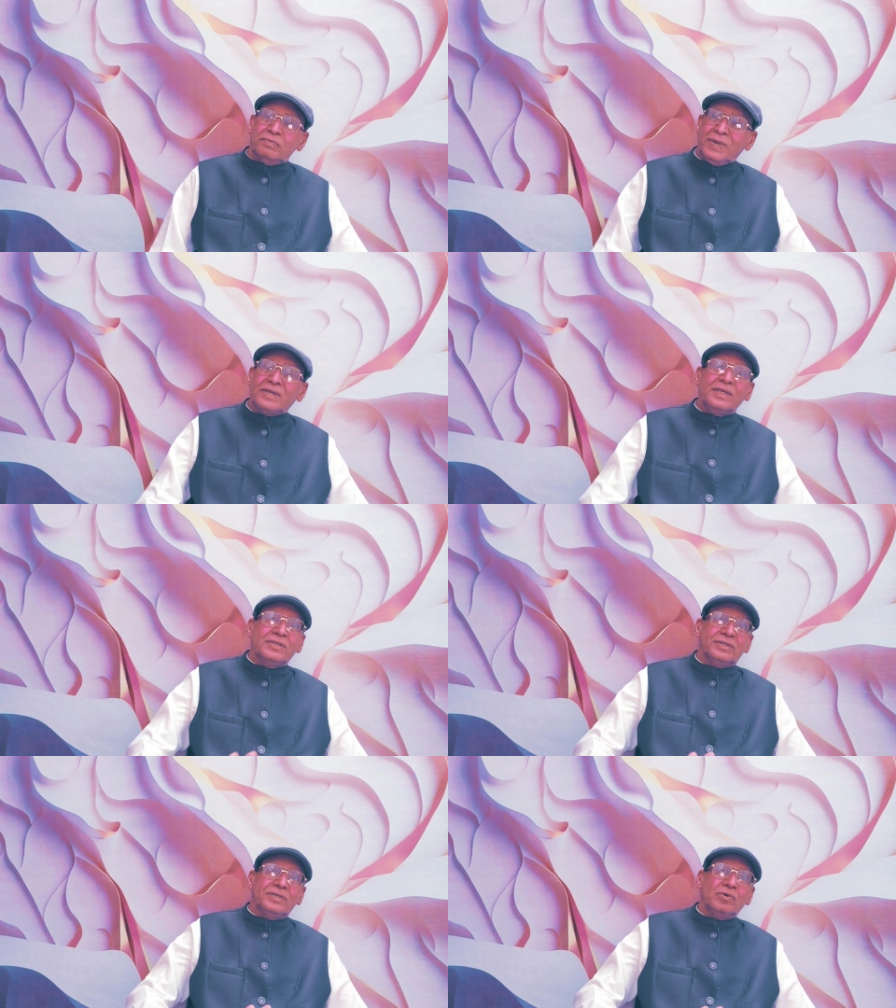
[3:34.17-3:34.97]
fatty
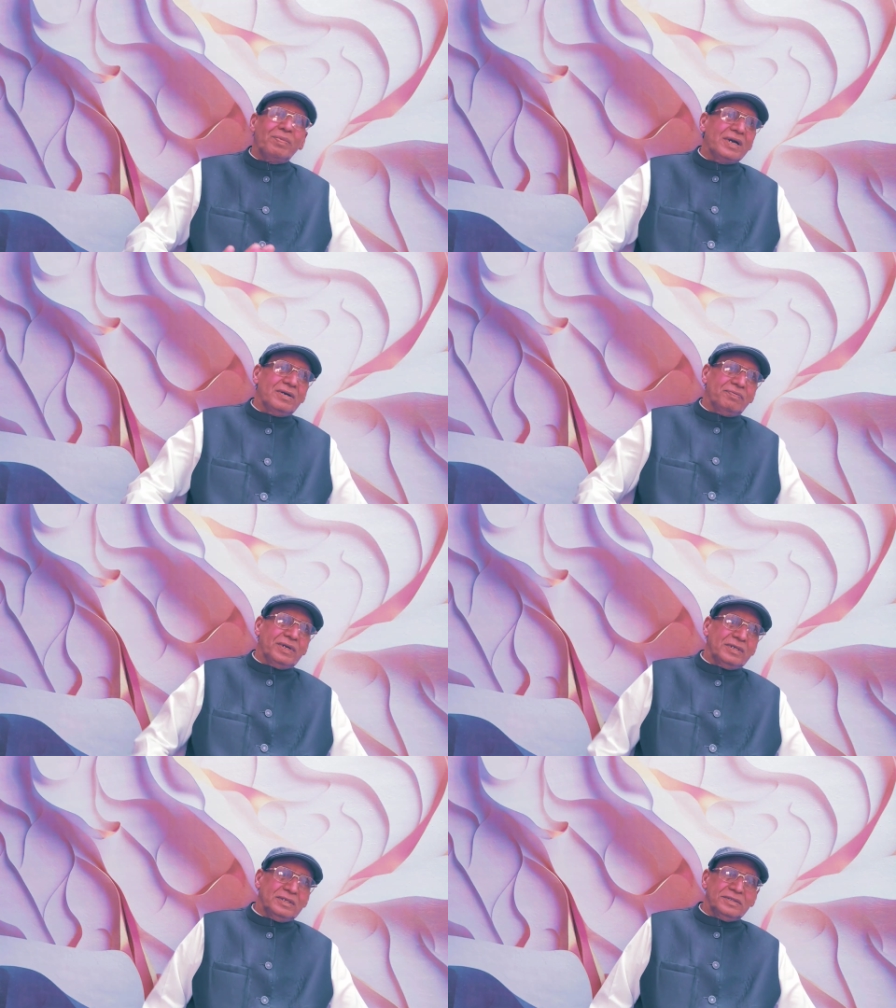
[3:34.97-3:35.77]
acid, omega
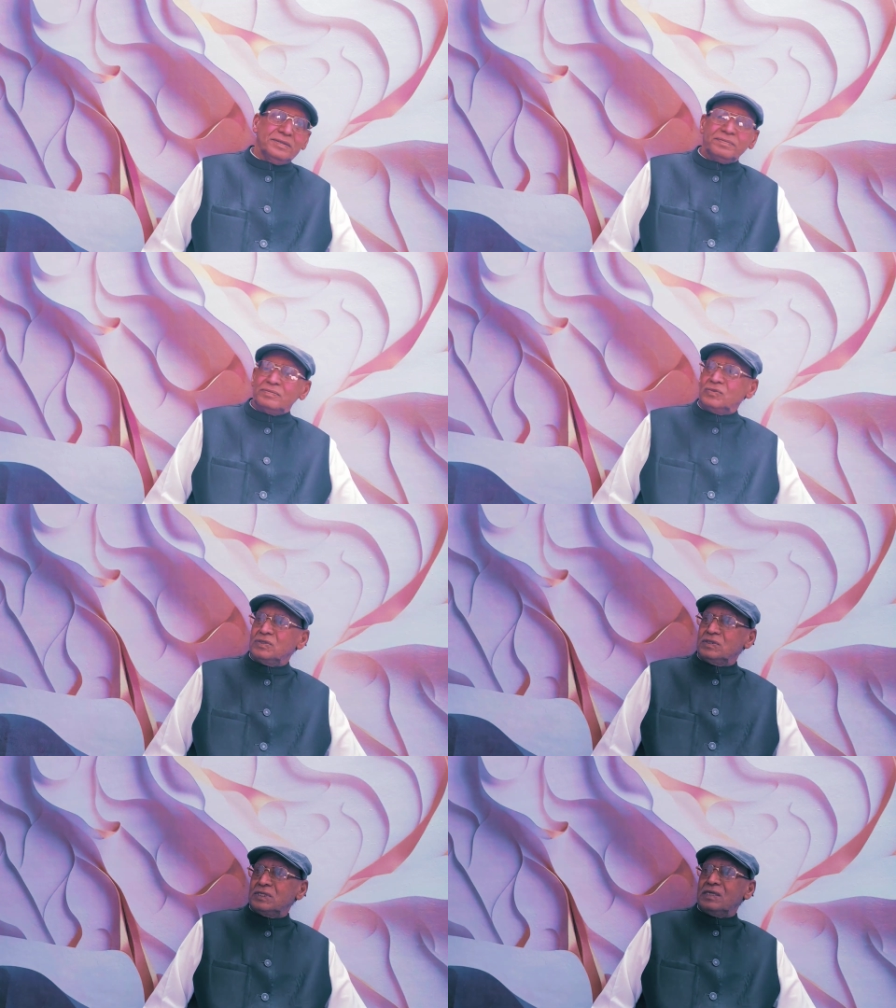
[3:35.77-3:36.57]
fatty acid,
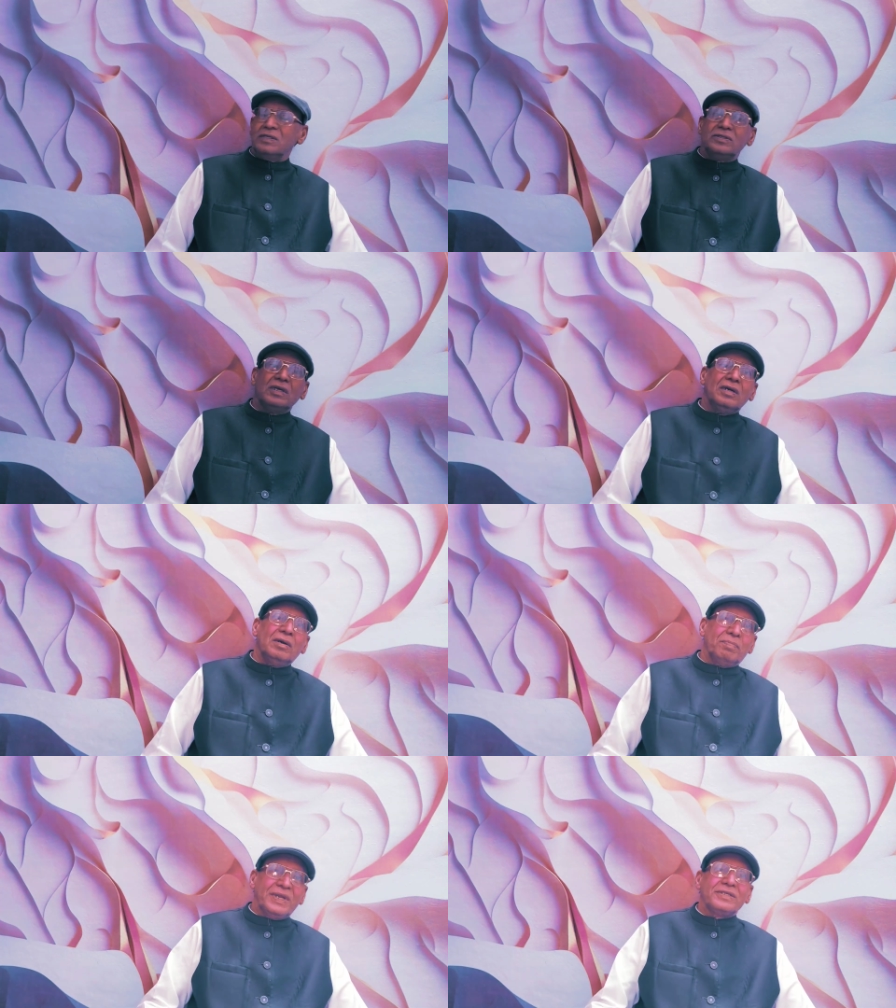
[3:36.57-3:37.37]
that is
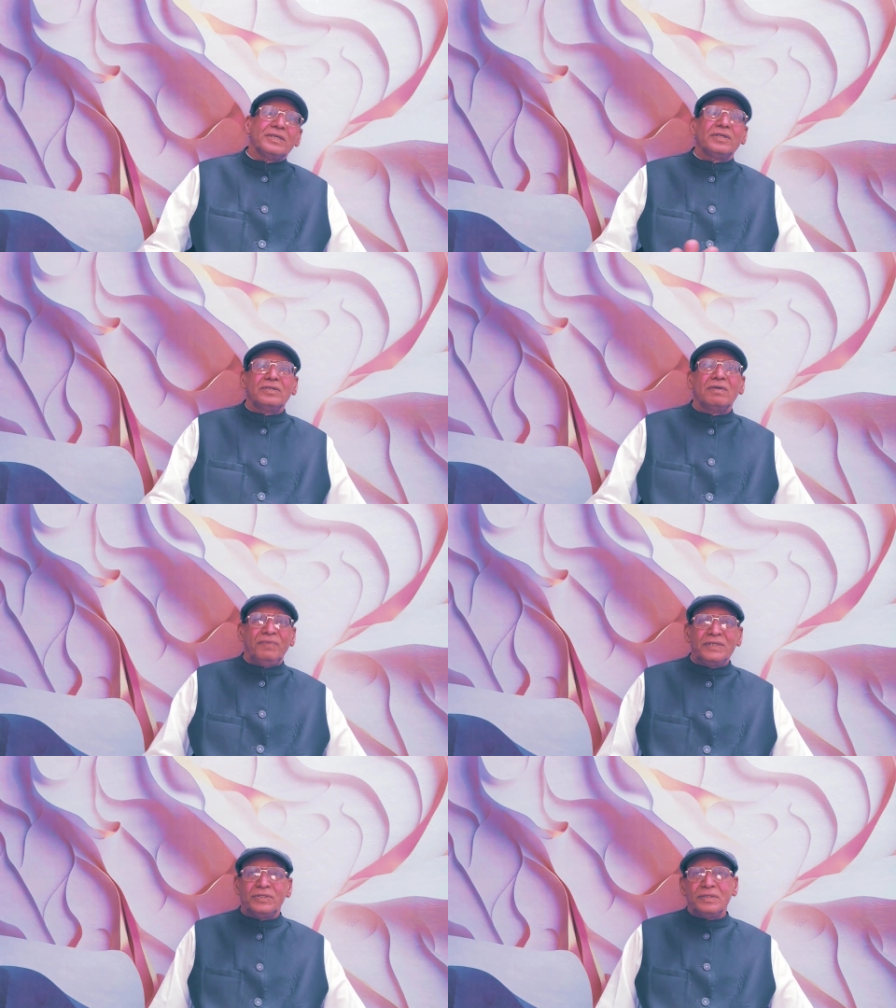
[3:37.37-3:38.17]
present in the
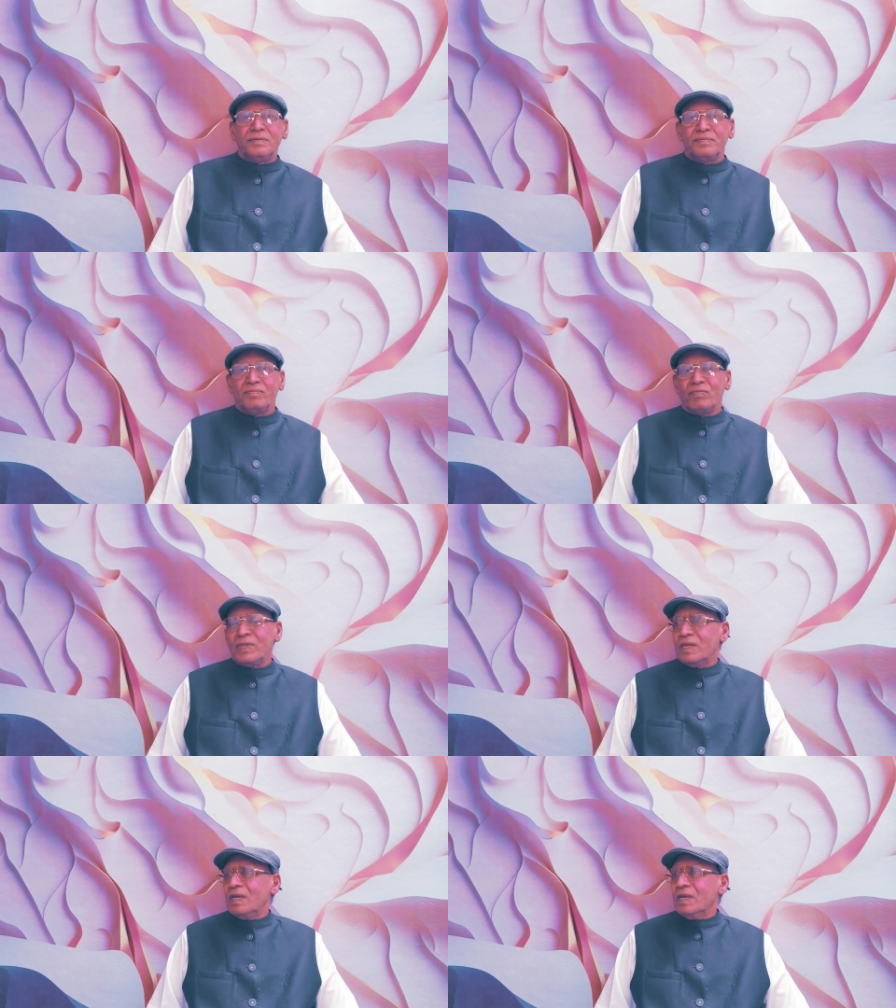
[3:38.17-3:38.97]
fish
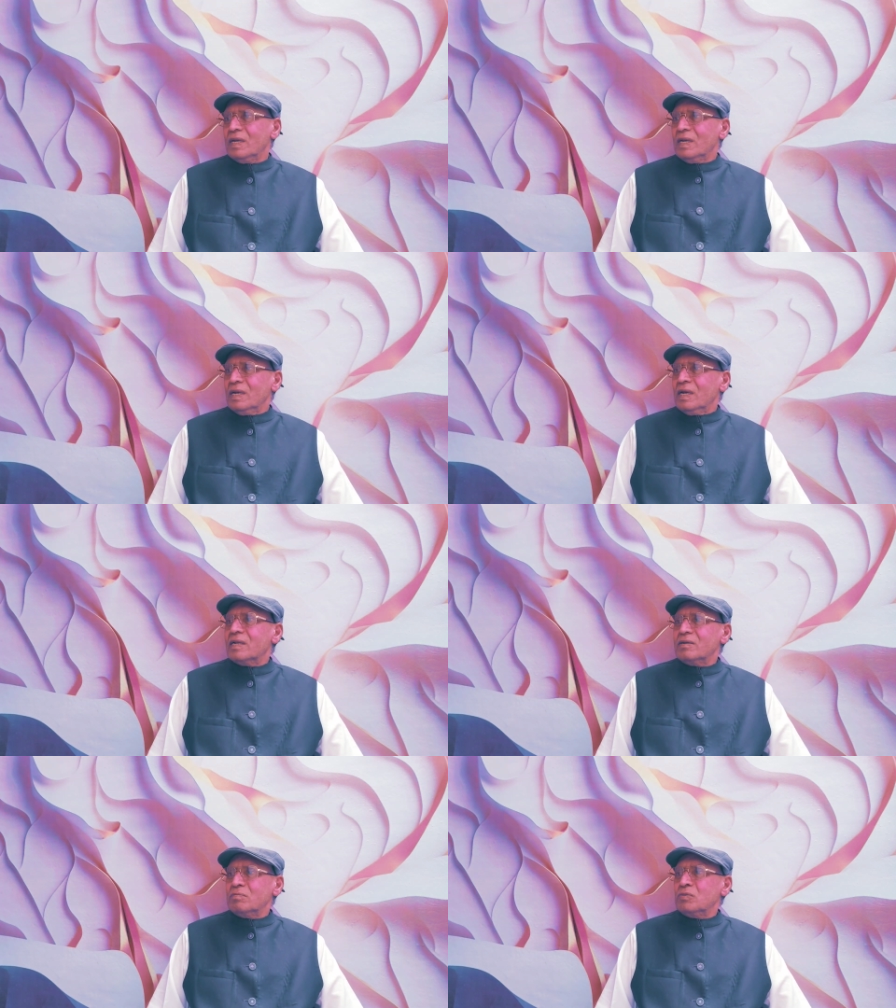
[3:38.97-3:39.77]

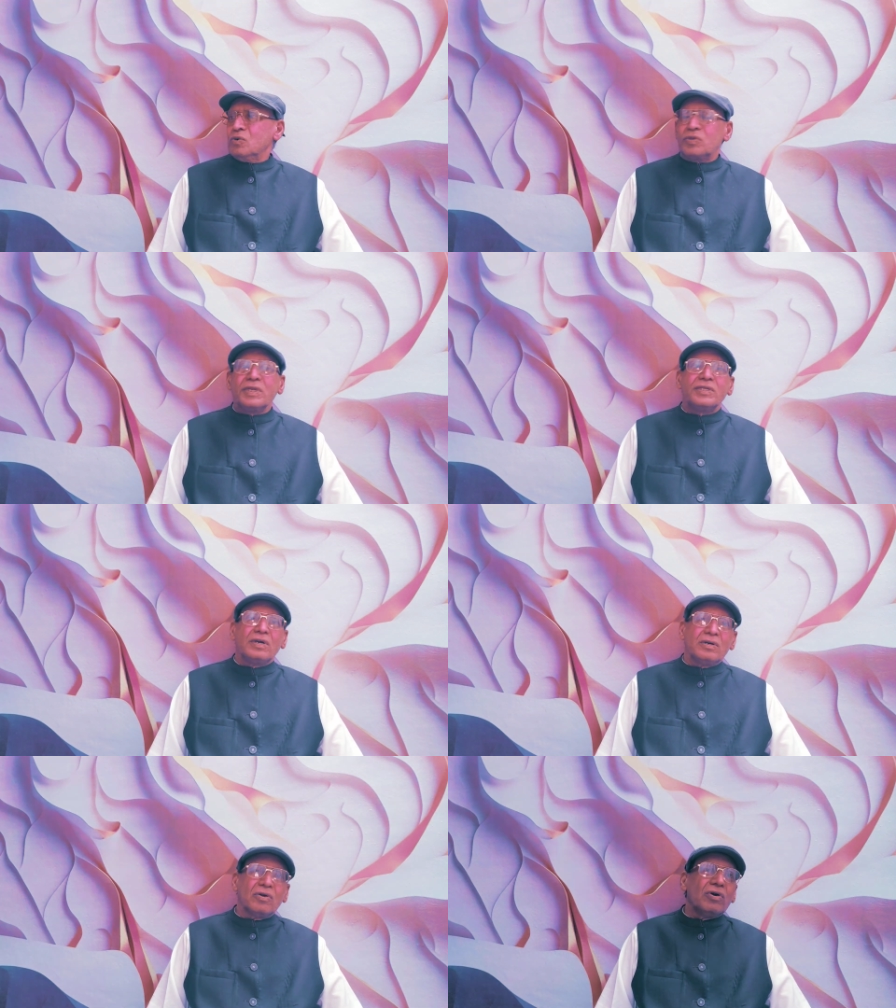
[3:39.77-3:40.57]
and mostly
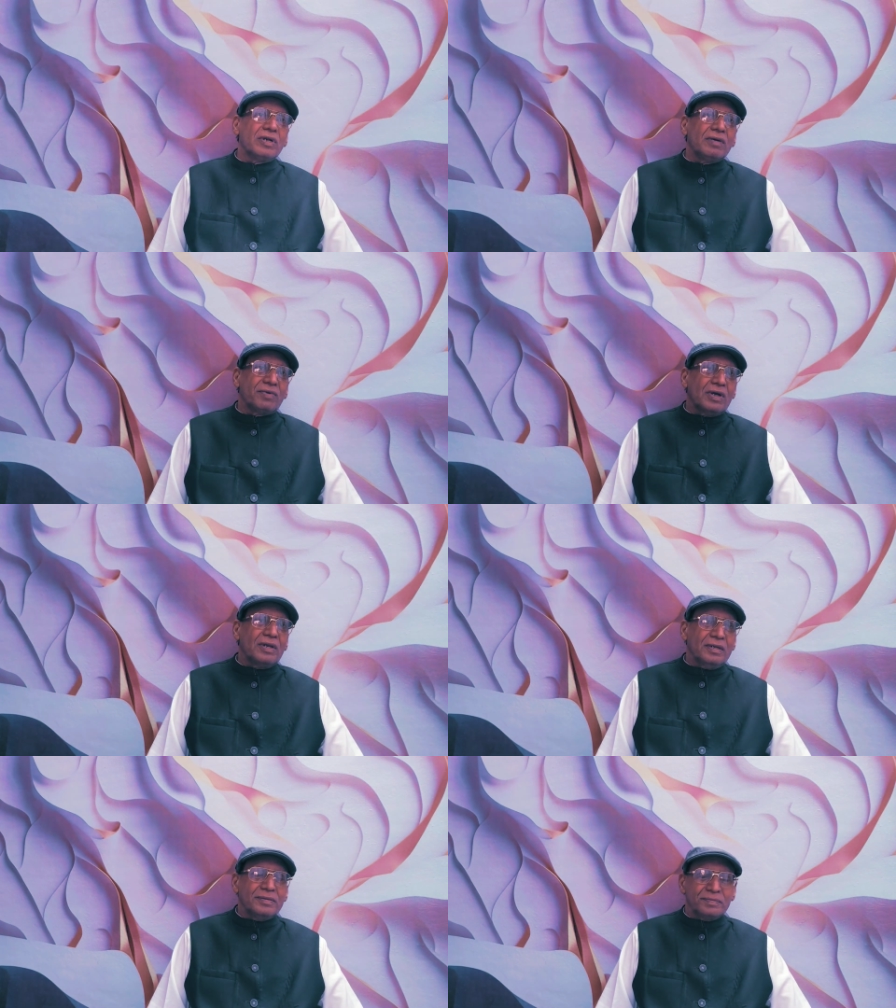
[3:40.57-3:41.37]
the cod liver oil.